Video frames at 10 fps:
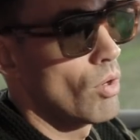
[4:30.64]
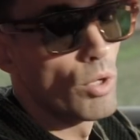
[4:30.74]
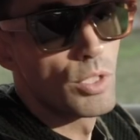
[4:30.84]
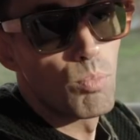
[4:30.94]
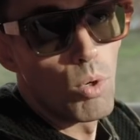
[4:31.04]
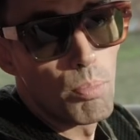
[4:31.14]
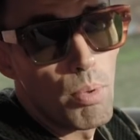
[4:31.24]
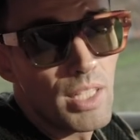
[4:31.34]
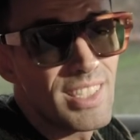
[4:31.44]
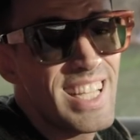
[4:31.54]
or sport
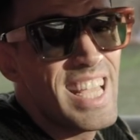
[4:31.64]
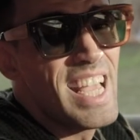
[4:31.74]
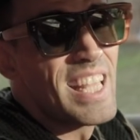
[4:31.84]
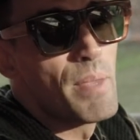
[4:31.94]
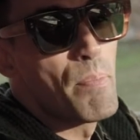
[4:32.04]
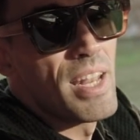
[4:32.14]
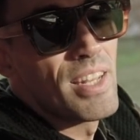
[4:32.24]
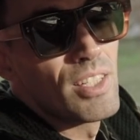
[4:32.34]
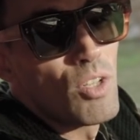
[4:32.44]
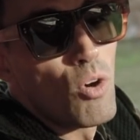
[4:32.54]
plus,
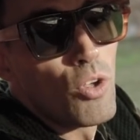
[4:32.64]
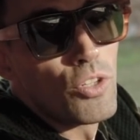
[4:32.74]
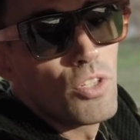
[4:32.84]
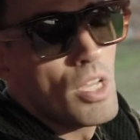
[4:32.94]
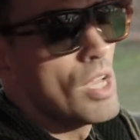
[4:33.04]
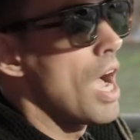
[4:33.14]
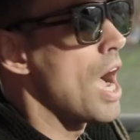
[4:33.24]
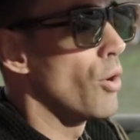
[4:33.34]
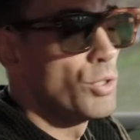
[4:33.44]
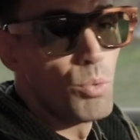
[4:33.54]
dependent on
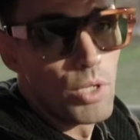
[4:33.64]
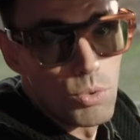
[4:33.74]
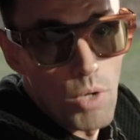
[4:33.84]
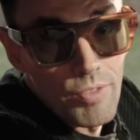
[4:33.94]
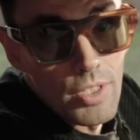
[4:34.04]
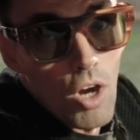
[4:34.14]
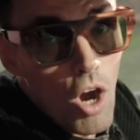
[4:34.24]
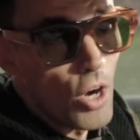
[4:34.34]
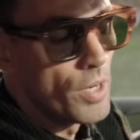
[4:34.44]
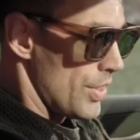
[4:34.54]
how you want to drive the
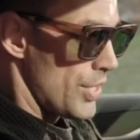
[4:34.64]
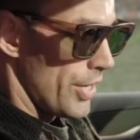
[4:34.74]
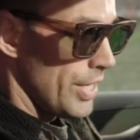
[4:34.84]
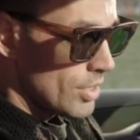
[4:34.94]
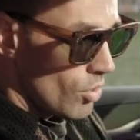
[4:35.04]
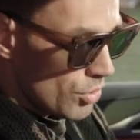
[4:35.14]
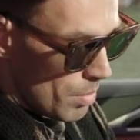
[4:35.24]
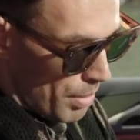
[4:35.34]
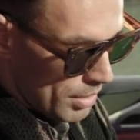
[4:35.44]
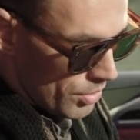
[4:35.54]
car. There is also
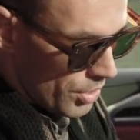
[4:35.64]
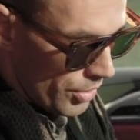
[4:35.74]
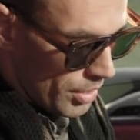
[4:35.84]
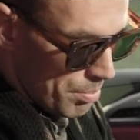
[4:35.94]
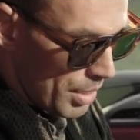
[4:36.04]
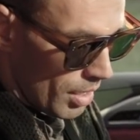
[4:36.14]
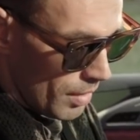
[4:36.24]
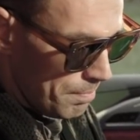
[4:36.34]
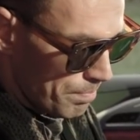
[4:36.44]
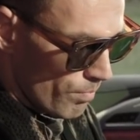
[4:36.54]
a button here in the
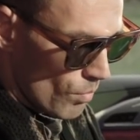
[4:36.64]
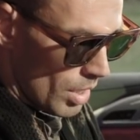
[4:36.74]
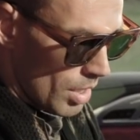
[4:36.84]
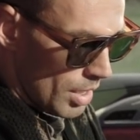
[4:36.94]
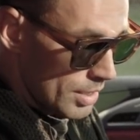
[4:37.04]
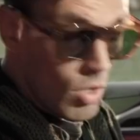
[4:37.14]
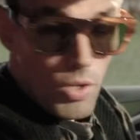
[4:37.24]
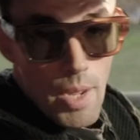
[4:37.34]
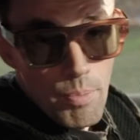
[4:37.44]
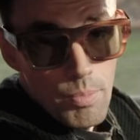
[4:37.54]
middle. It's
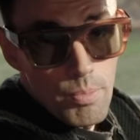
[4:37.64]
called M